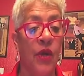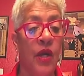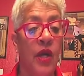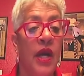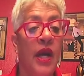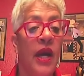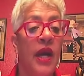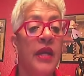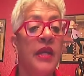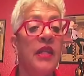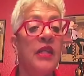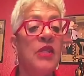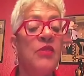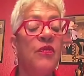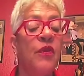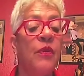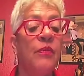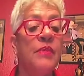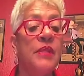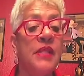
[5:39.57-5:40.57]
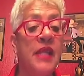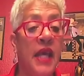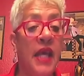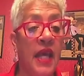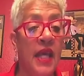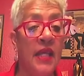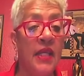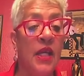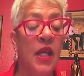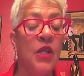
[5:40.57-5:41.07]
and it's from
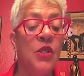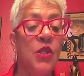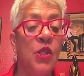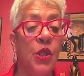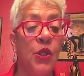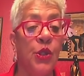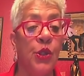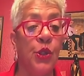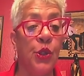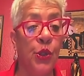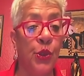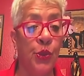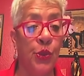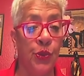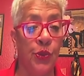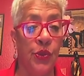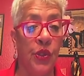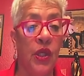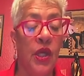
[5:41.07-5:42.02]
10 to noon.